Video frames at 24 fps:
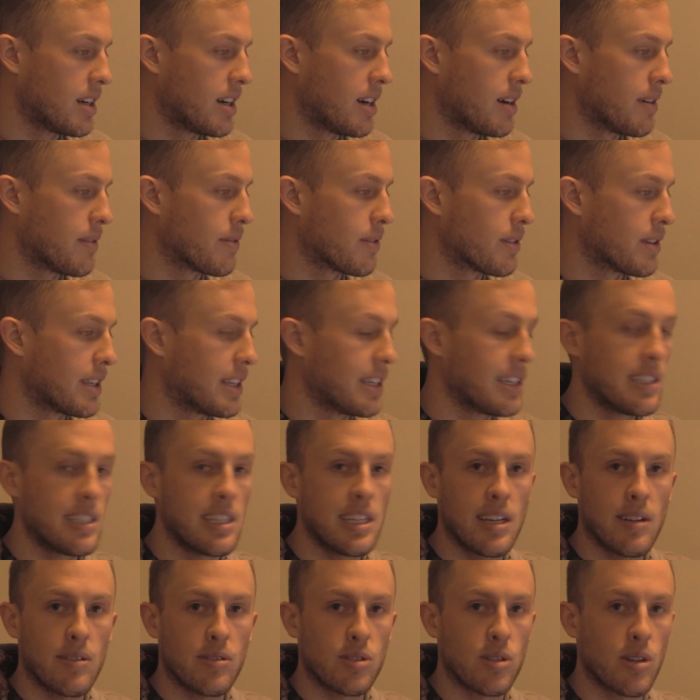for the
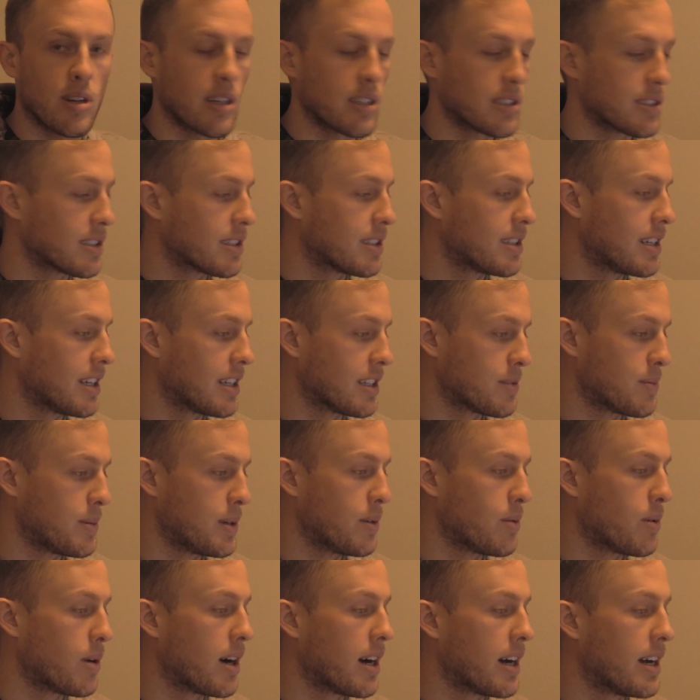ETF Trust,
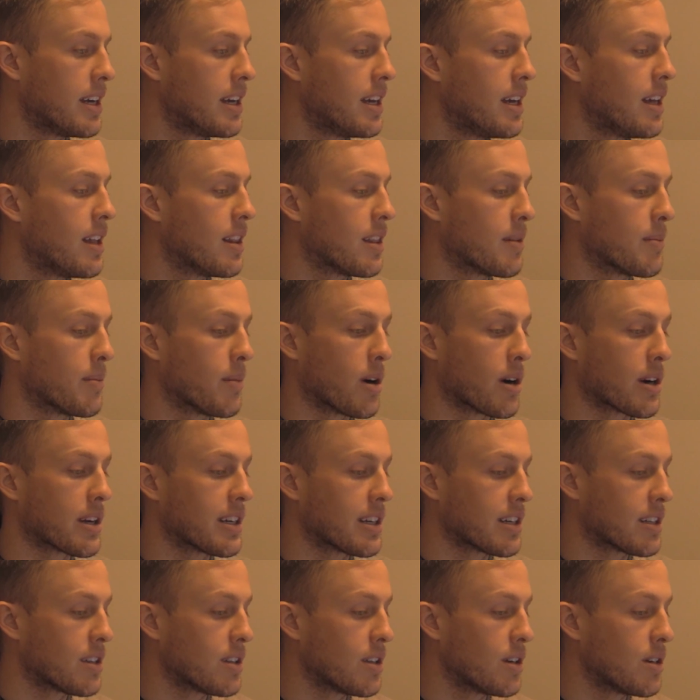SPY, the
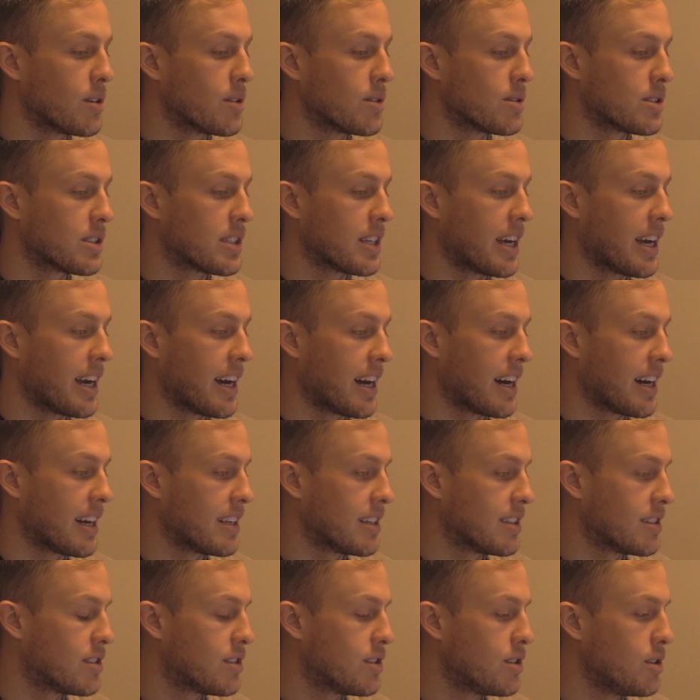market closed
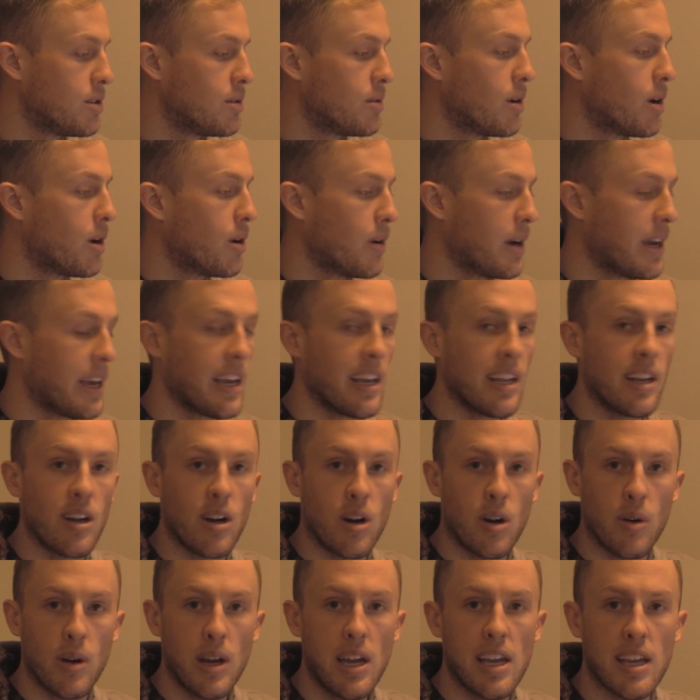at
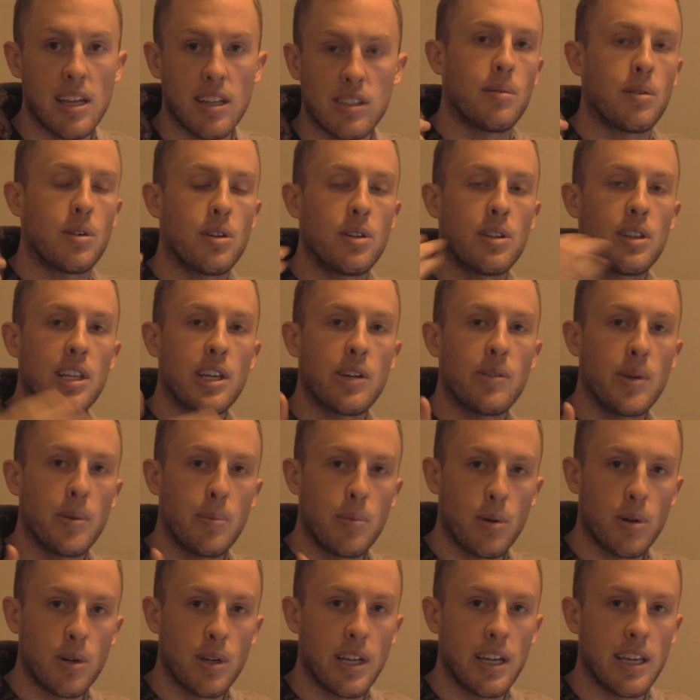208.08. It's a good thing we
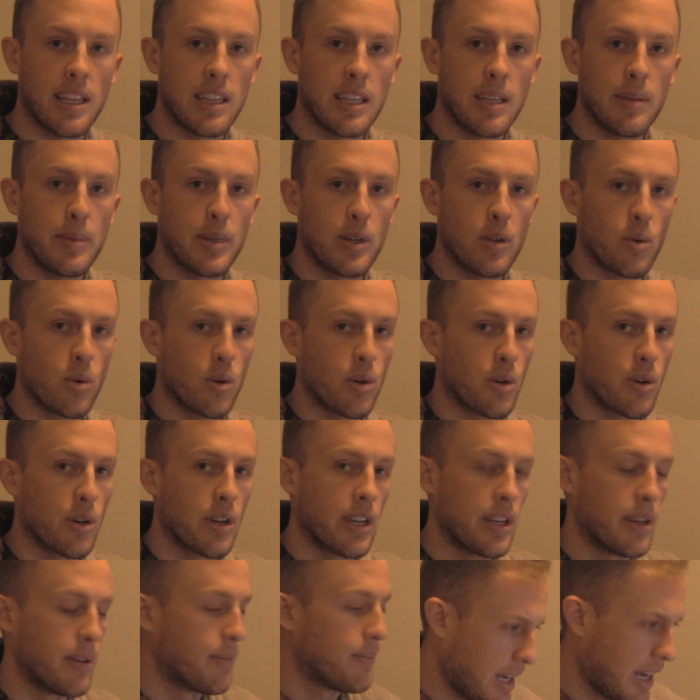put a limit order
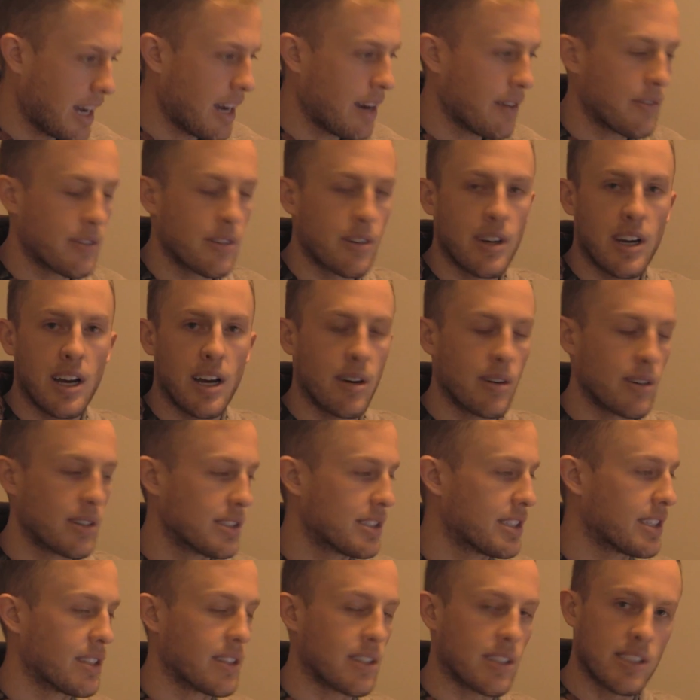in. After hours,
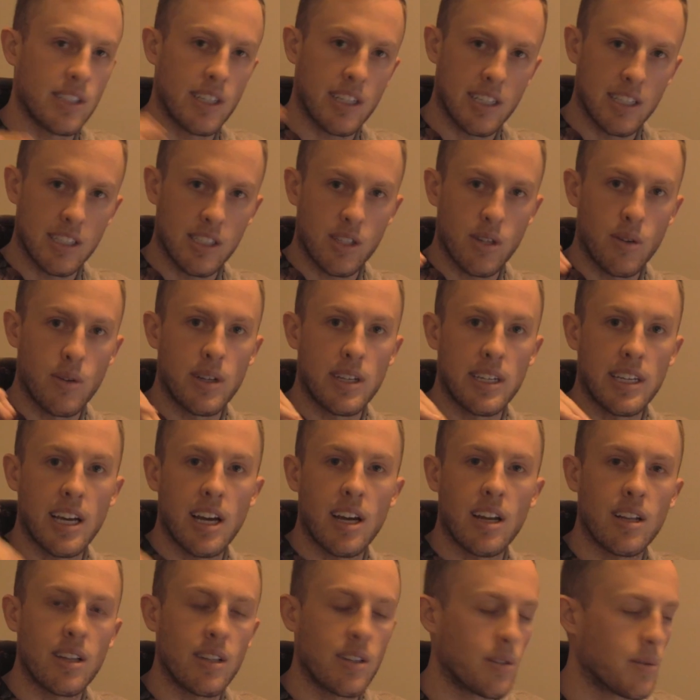it looks like it's going
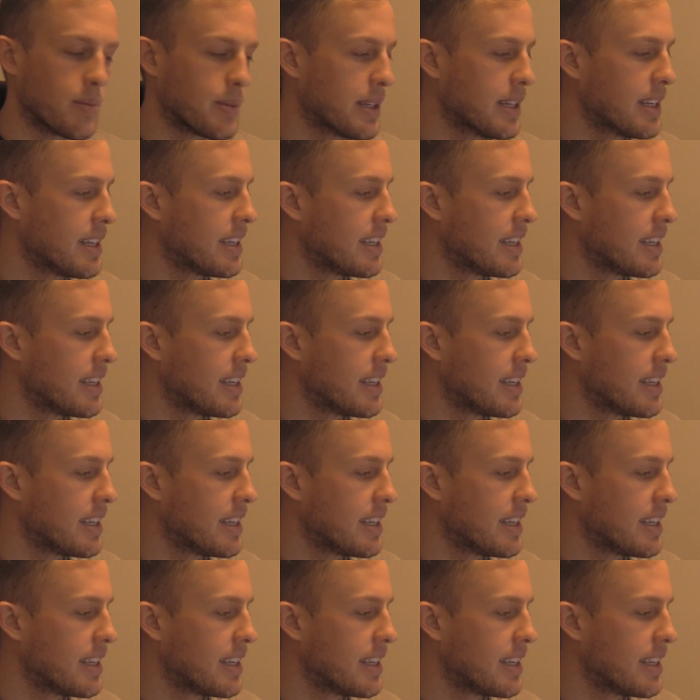down a little bit.